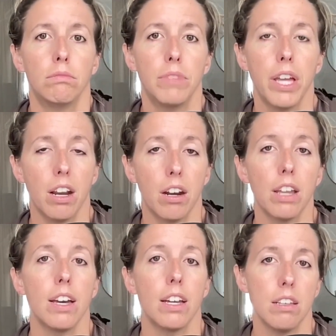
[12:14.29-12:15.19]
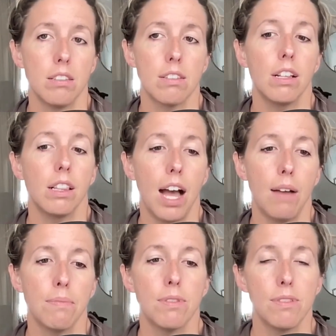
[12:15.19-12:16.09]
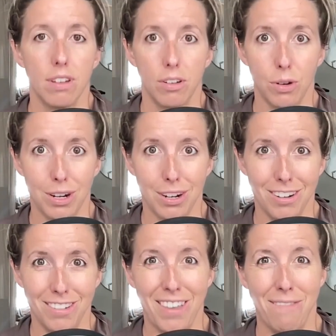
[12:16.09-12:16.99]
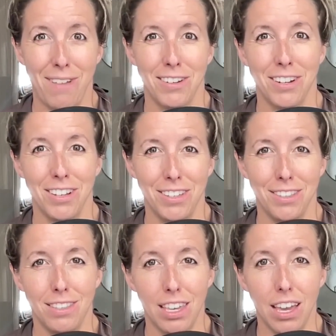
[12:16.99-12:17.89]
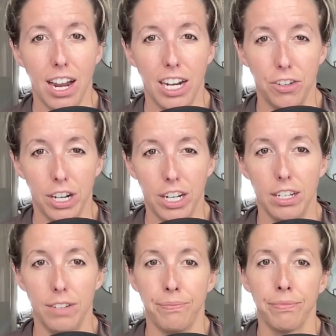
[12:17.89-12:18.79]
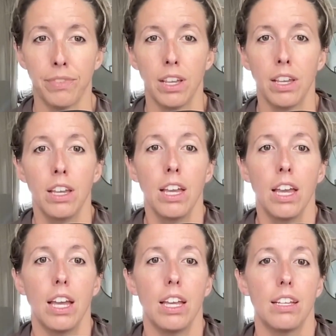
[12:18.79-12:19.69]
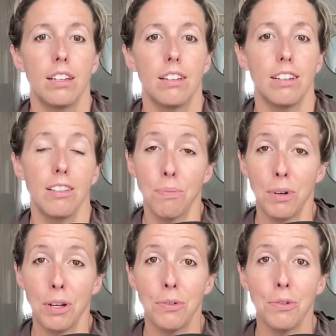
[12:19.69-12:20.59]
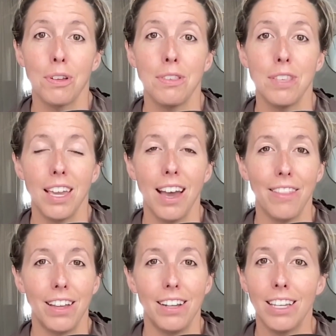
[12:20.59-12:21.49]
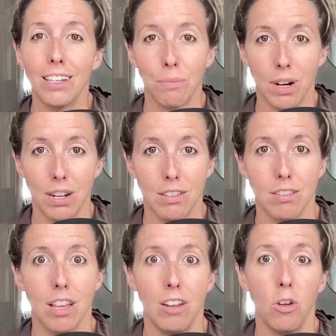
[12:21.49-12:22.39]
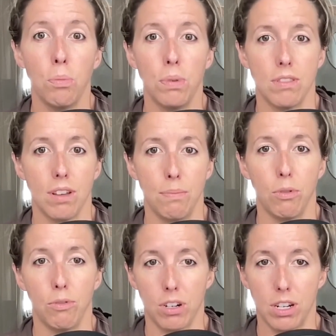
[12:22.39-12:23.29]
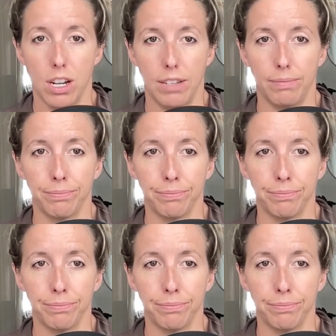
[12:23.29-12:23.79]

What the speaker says: the area that is collapsed or that fascia is dehydrated. And it's pretty cool to see how that decompresses and opens up over time.